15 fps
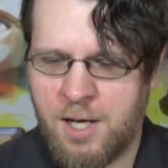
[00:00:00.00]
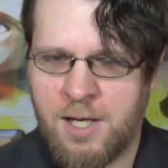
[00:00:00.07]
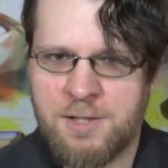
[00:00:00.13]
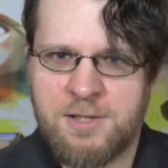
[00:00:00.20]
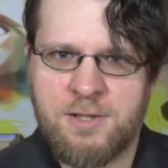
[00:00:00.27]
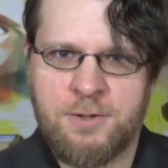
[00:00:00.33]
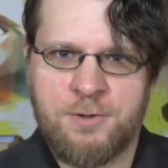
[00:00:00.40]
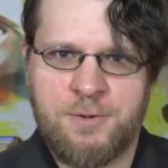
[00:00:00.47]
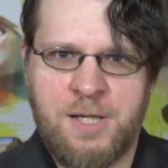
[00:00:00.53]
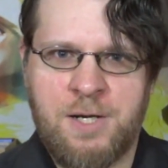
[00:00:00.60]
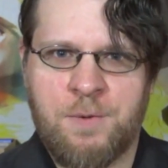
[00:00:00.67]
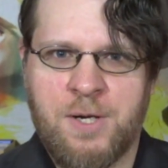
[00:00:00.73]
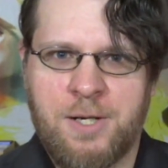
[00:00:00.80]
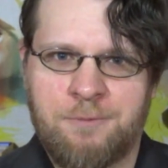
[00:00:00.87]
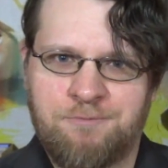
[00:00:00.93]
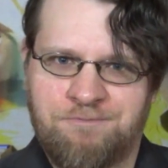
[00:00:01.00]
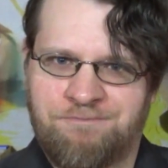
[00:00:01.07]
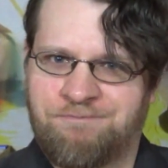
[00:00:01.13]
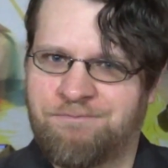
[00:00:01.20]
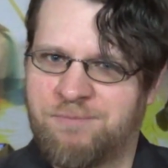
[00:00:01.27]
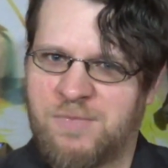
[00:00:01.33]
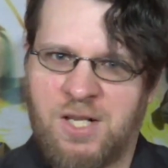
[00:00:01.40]
So anyway,
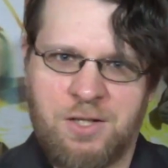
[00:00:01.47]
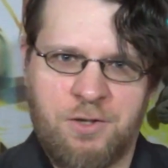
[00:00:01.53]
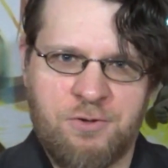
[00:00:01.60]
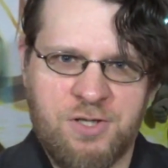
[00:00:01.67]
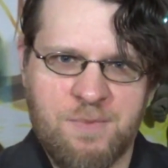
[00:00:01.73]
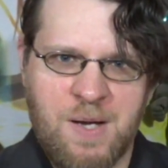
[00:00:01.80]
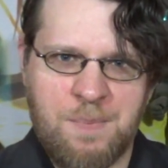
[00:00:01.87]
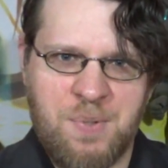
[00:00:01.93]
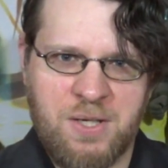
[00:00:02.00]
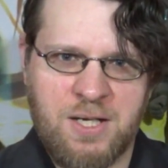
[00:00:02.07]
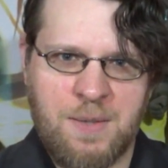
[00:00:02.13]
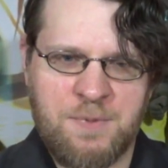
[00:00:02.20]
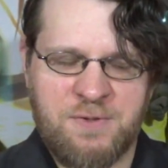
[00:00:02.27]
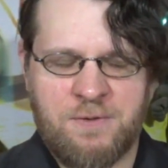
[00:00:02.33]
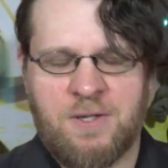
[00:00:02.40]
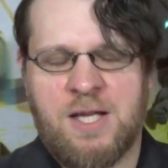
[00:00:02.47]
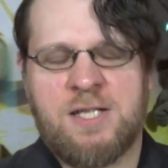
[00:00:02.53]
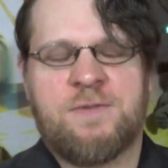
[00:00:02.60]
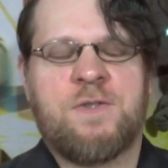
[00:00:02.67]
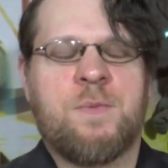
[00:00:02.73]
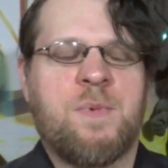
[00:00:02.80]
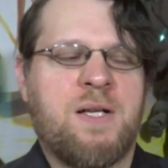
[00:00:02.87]
those are my pickups for the
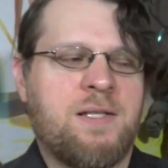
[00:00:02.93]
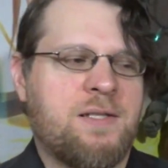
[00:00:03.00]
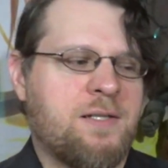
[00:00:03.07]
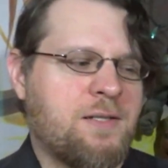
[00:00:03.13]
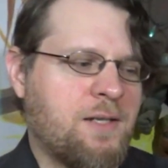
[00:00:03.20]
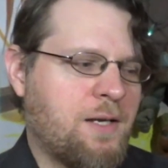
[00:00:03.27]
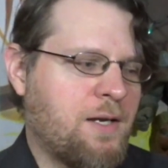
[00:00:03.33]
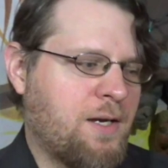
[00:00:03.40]
last few months.